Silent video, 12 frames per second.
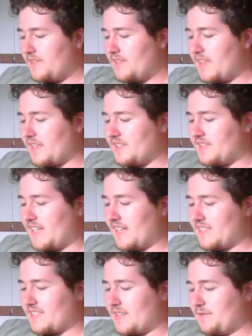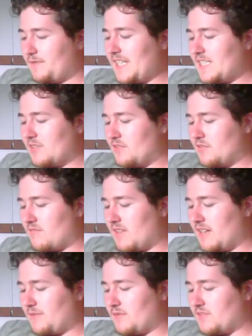They stagger to their feet on your
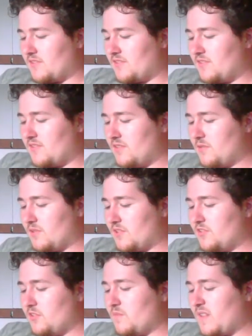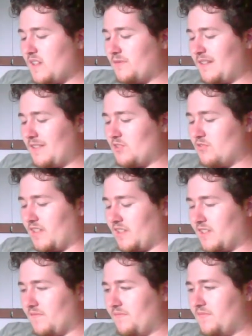arrival, and you assume they are very
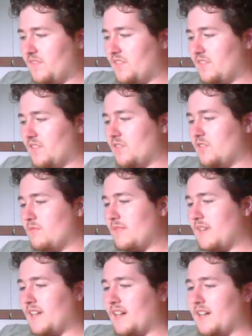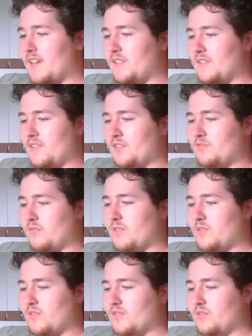drunk. You may either draw
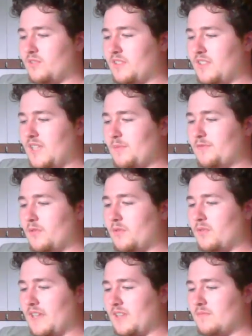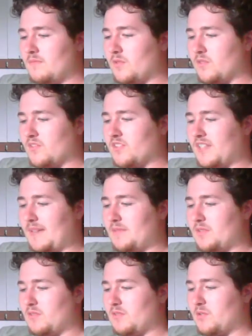your sword and leap forward at them, or slam
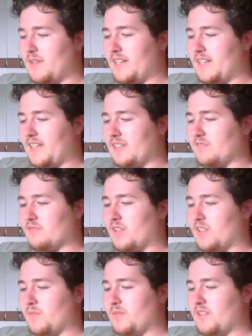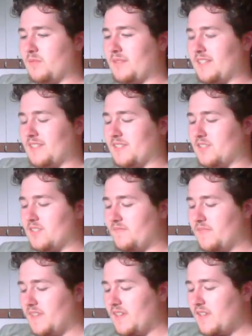the door quickly and run up on the passage.
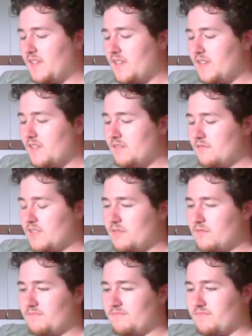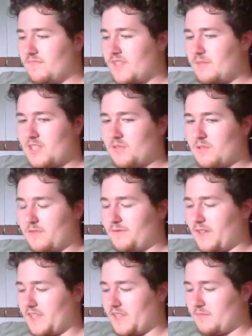Well, I might as well
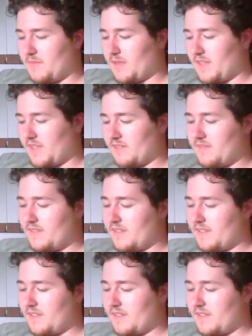fight them, I think.